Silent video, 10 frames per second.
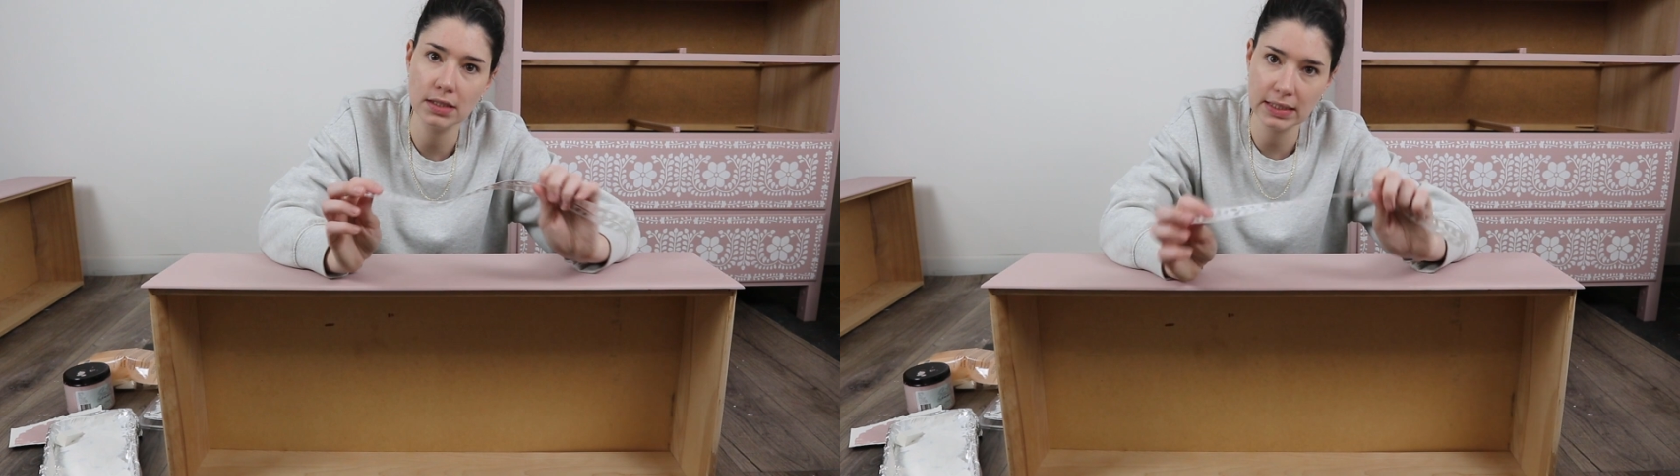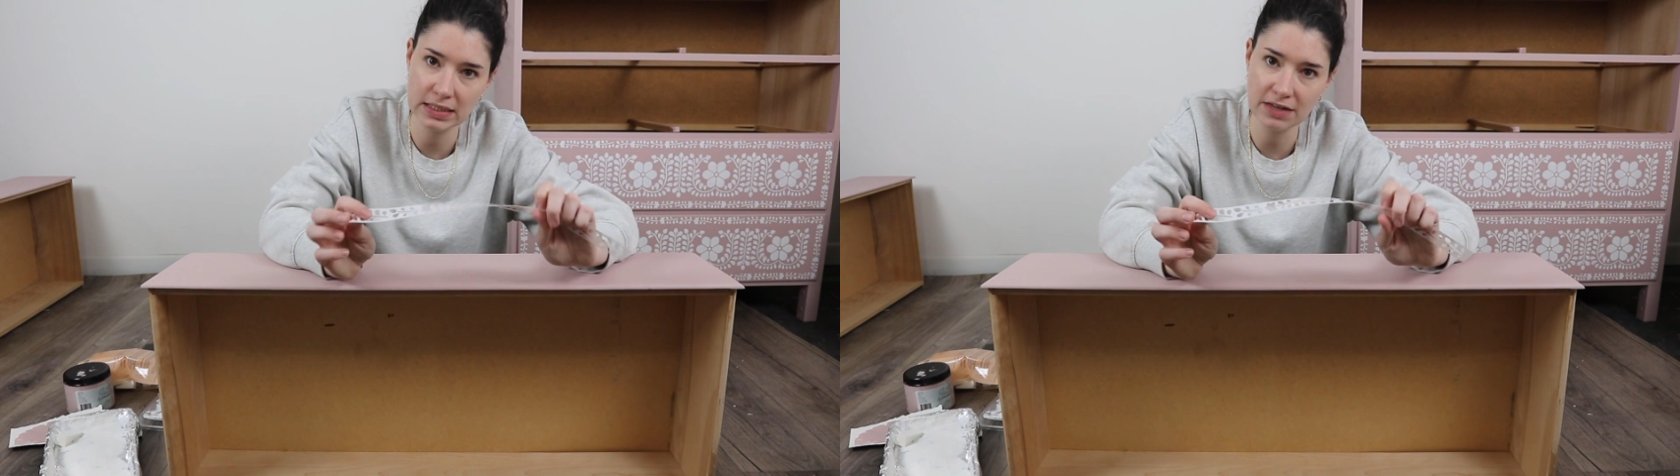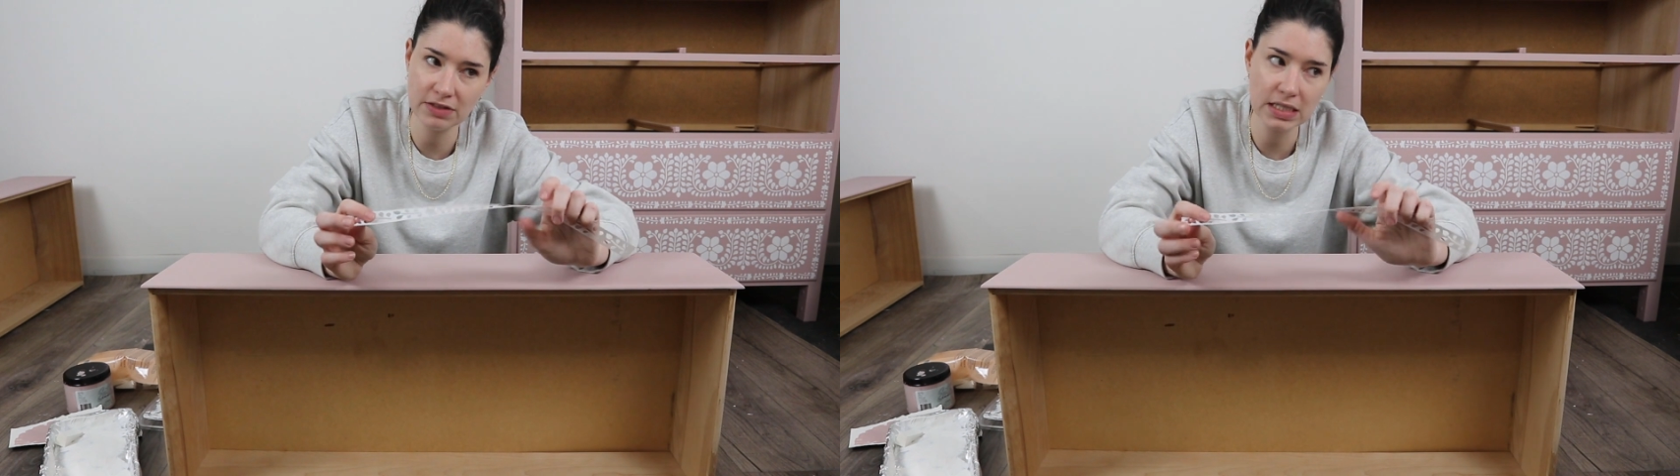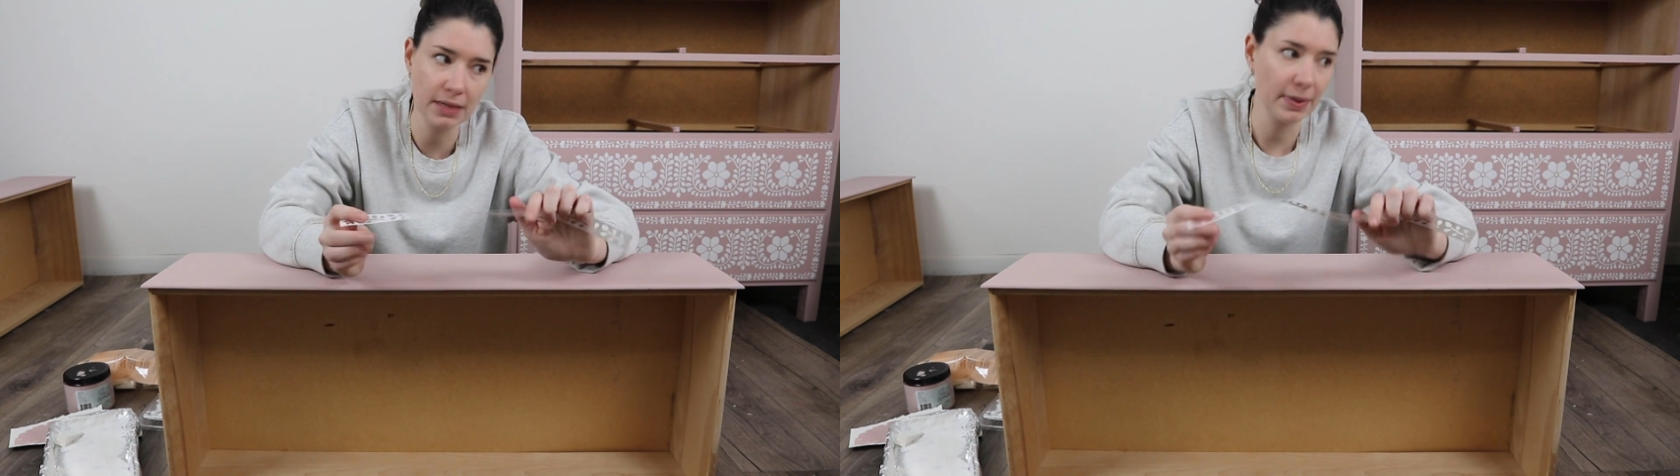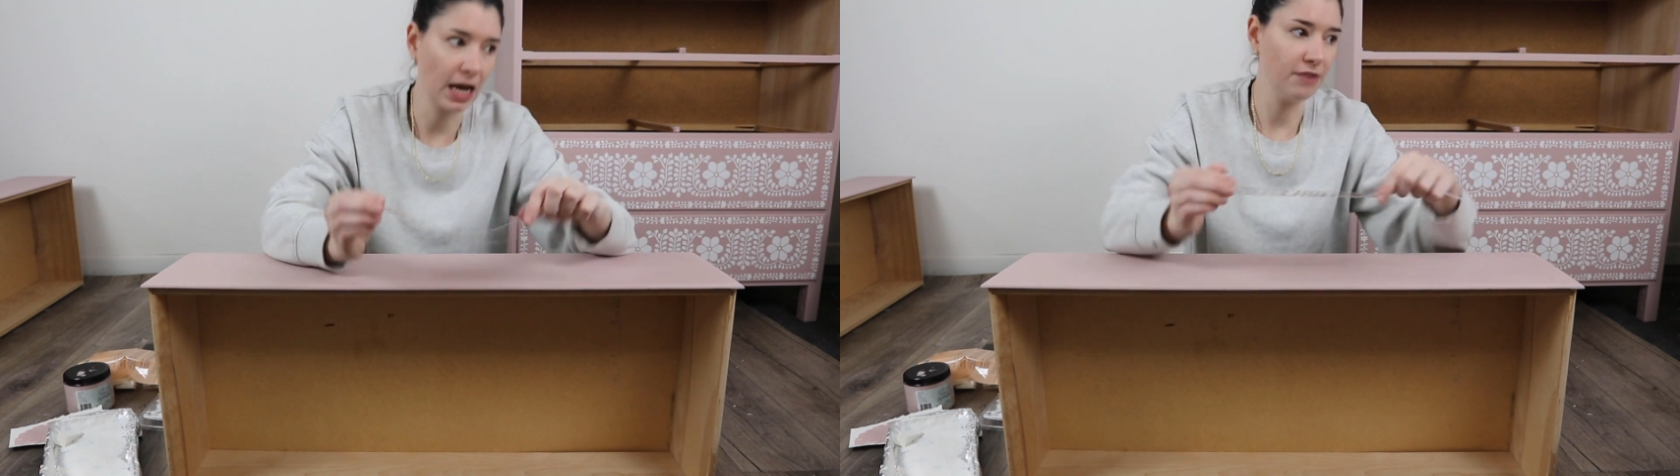So that's definitely
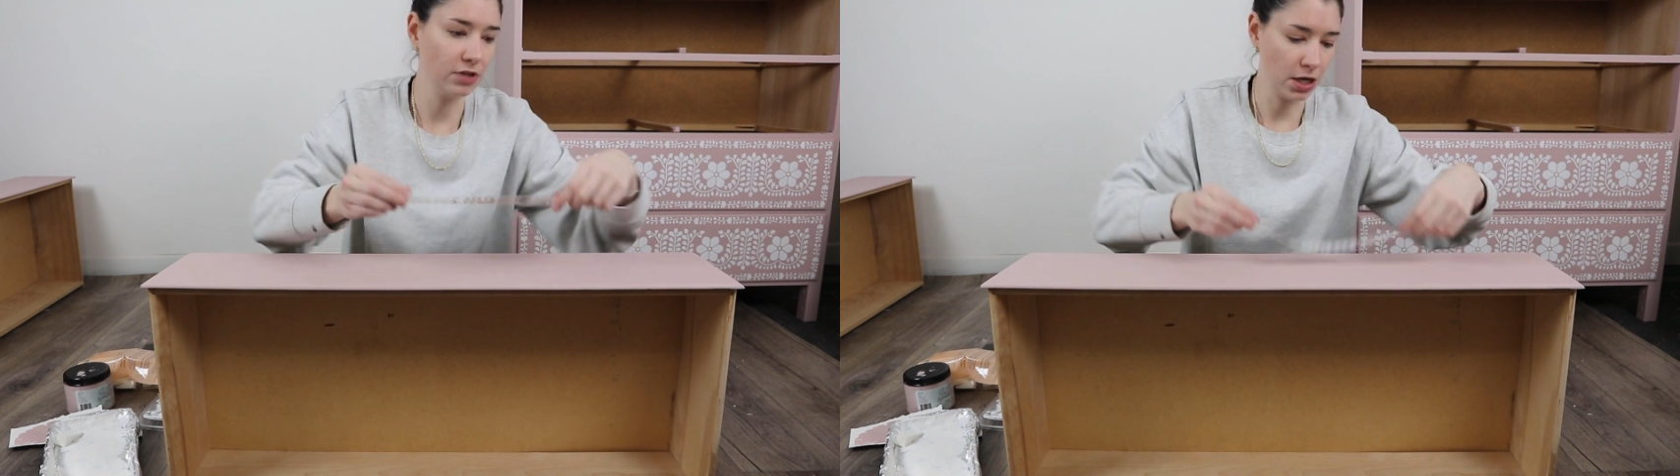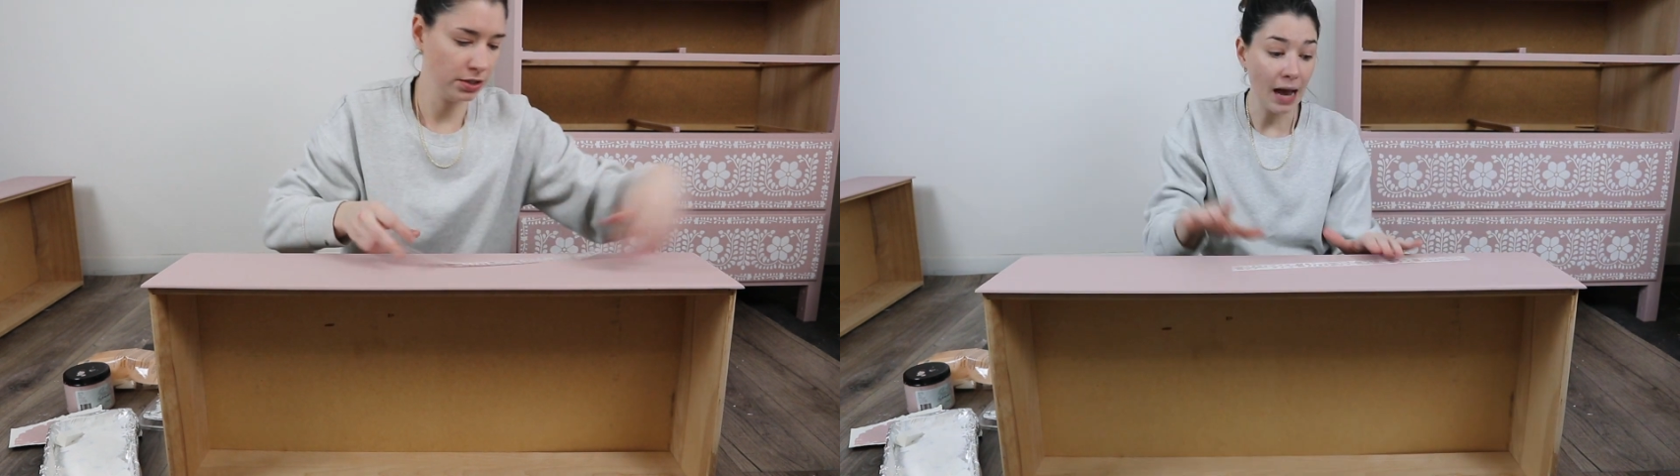something I've learned.